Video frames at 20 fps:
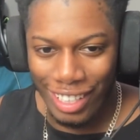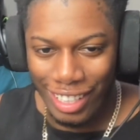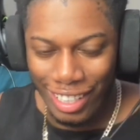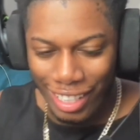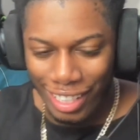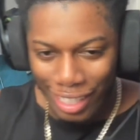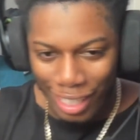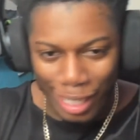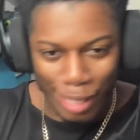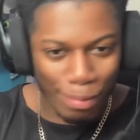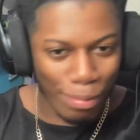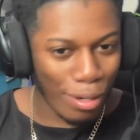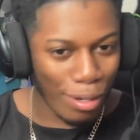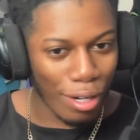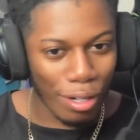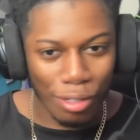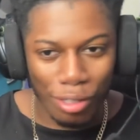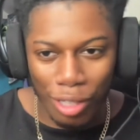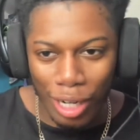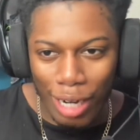He like, boy,
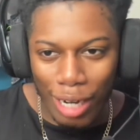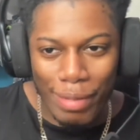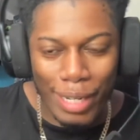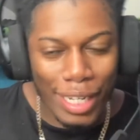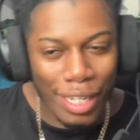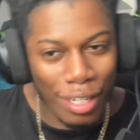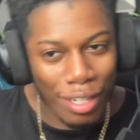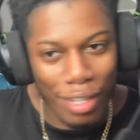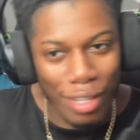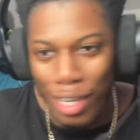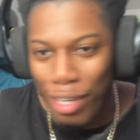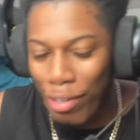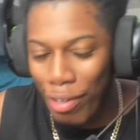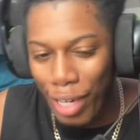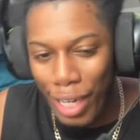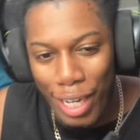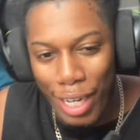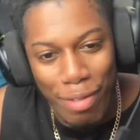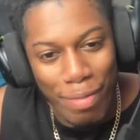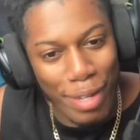don't try me. You ain't going
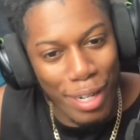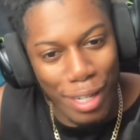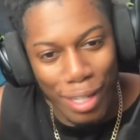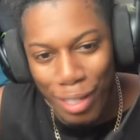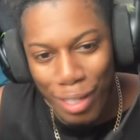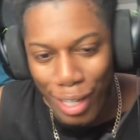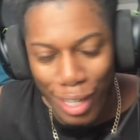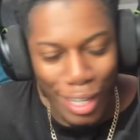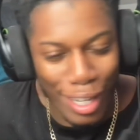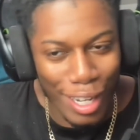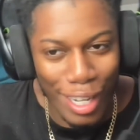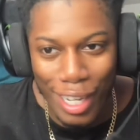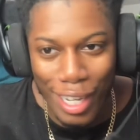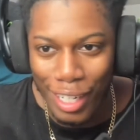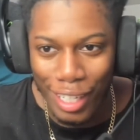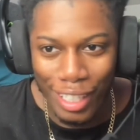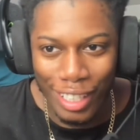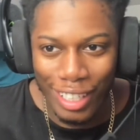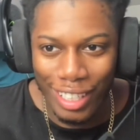to kill me, though. Uh-uh.